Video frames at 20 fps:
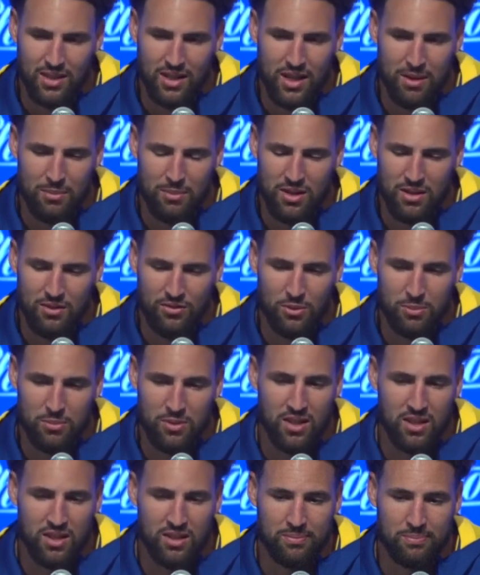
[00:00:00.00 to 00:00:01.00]
I mean, for
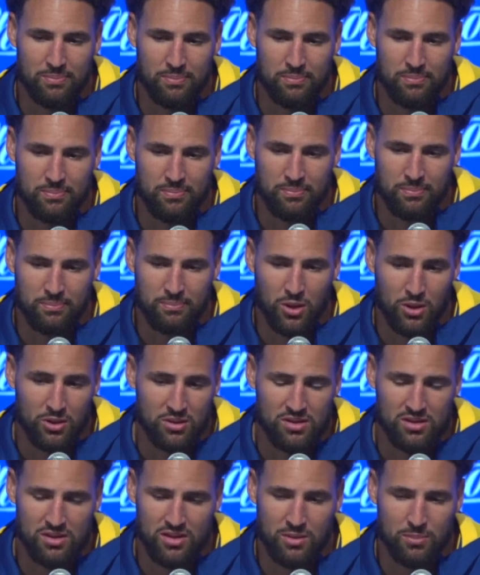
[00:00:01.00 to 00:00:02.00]
me
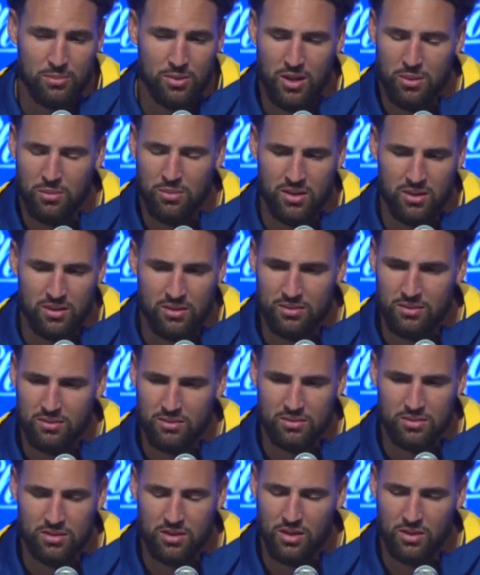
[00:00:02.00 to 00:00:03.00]
personally, and probably,
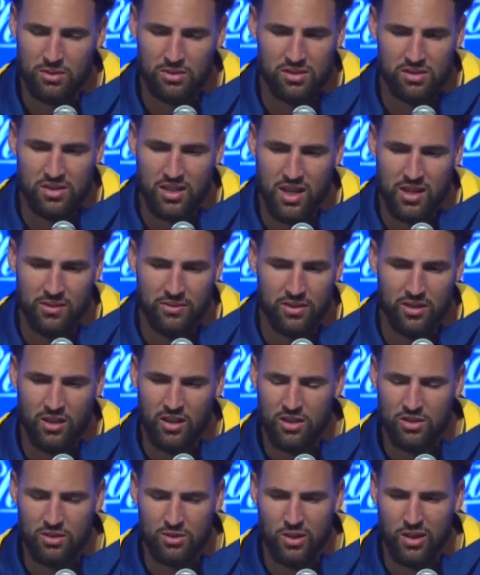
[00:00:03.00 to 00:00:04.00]
you know, Steph and
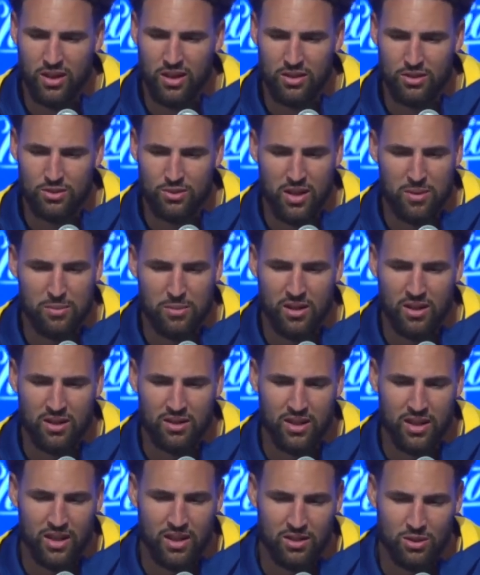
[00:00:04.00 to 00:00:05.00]
Andre and
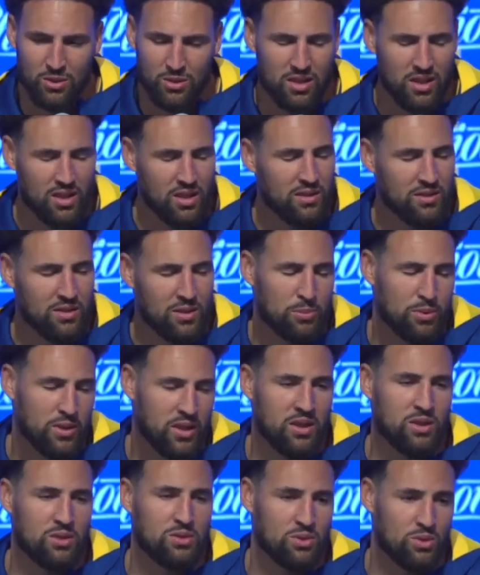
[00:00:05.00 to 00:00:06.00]
Draymond, like, you think of the
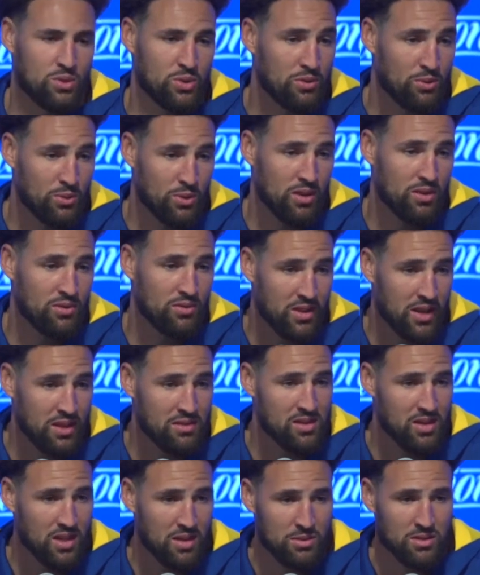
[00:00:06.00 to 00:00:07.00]
players who have won
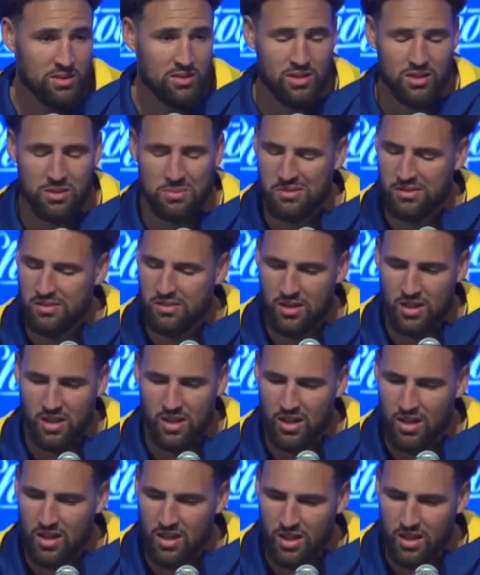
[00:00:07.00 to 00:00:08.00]
5 championships,
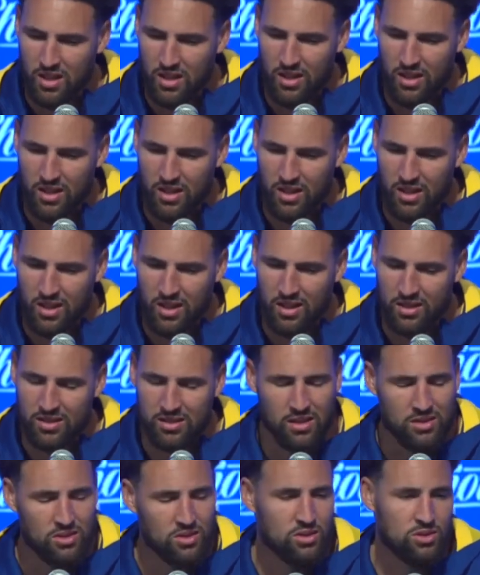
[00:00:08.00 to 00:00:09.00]
it's
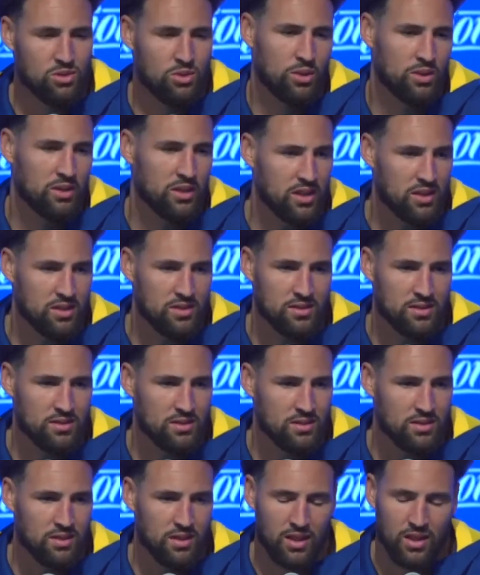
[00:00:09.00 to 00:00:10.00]
such a short list.
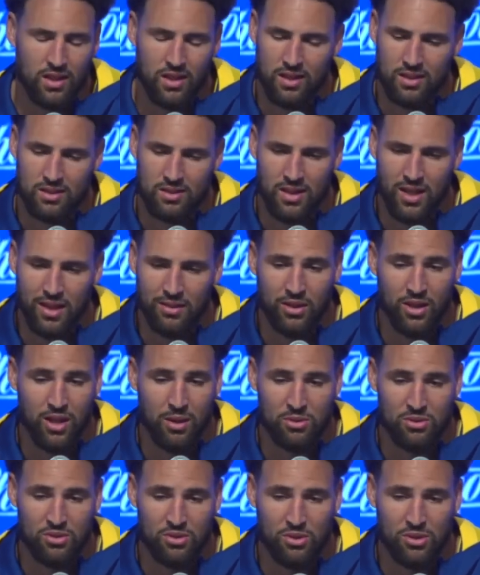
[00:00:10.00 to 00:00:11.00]
And to have the
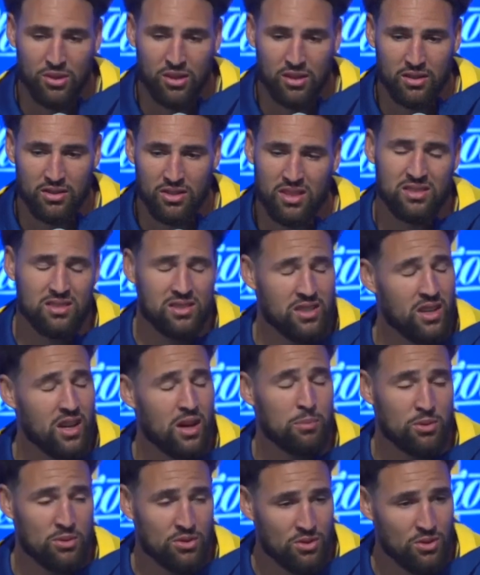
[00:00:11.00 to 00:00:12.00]
opportunity, just the
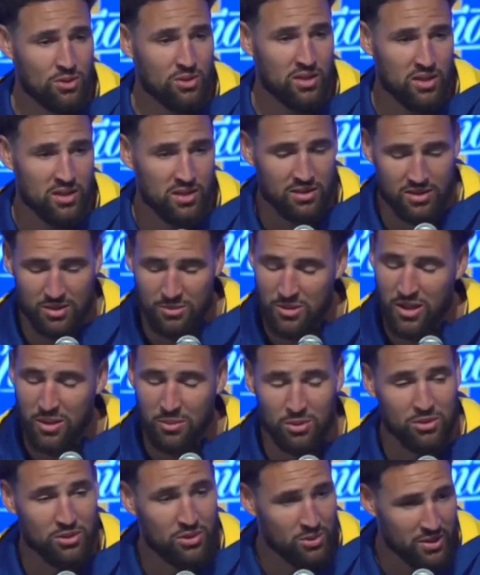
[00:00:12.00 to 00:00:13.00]
opportunity to be
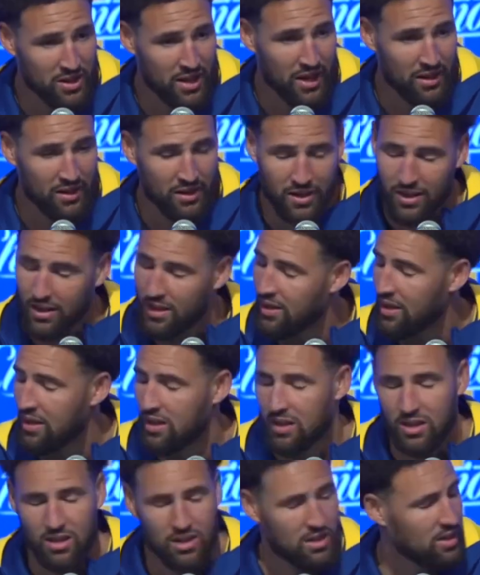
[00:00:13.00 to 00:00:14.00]
able to do that,
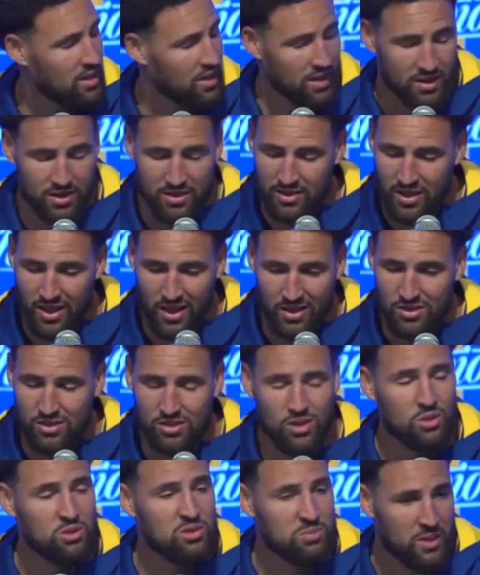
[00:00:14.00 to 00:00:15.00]
is, like,
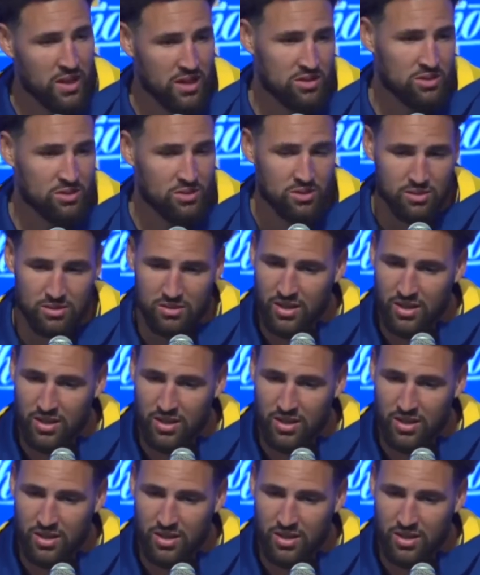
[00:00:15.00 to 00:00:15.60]
so special.